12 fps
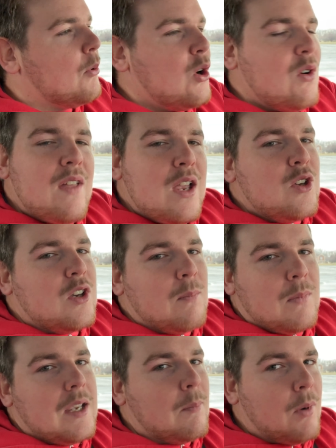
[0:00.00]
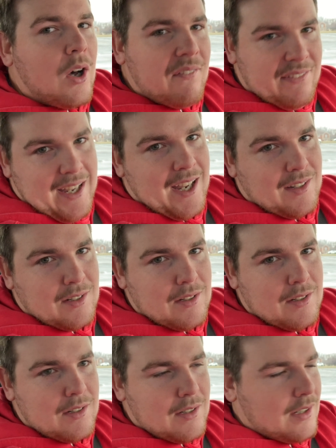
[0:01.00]
Prove that you can be above that.
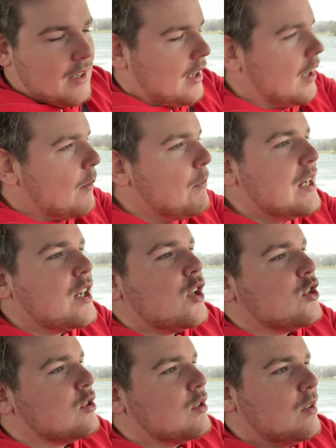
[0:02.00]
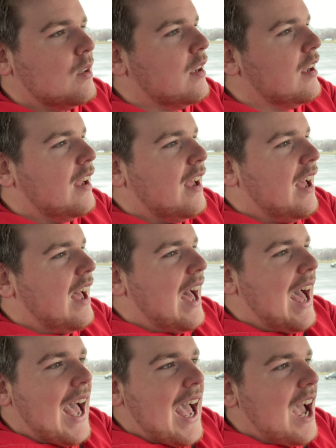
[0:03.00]
Because
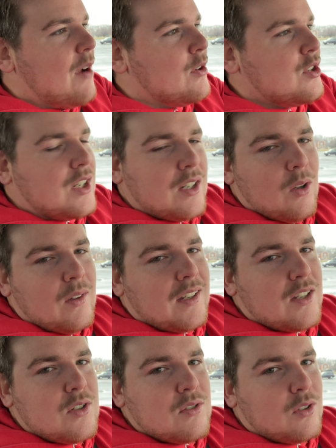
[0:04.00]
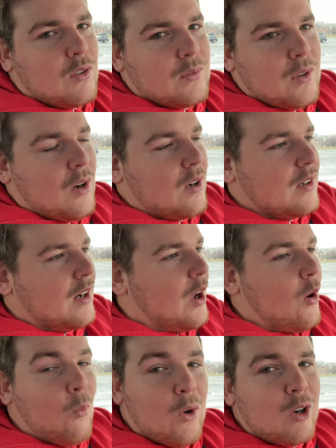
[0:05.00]
average can only get you so far.
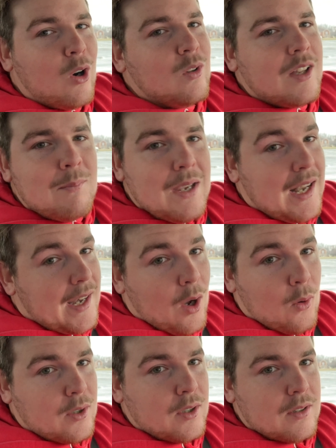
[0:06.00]
And we're only mediocre.